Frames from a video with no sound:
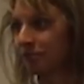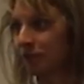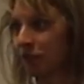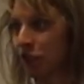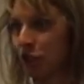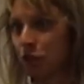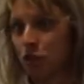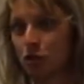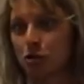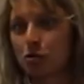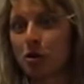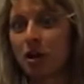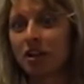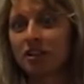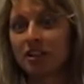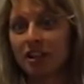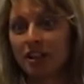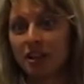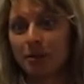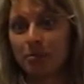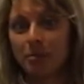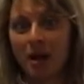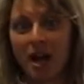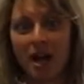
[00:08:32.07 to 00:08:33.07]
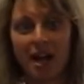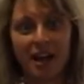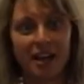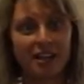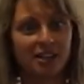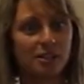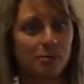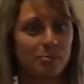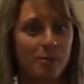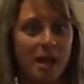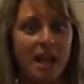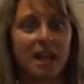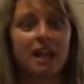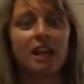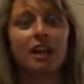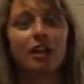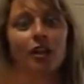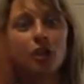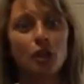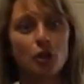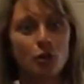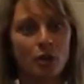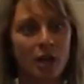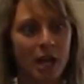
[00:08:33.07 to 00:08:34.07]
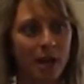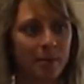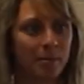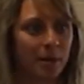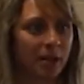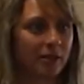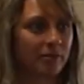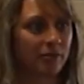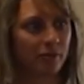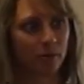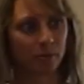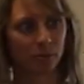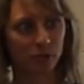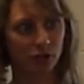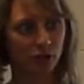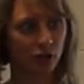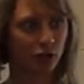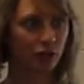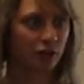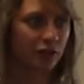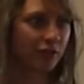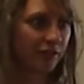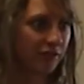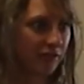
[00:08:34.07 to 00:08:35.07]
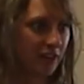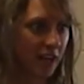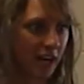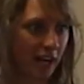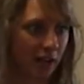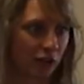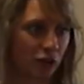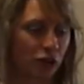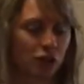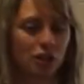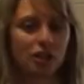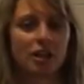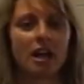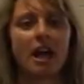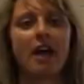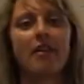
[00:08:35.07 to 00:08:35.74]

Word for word: constructing the pies, baking, you name it, from start to finish,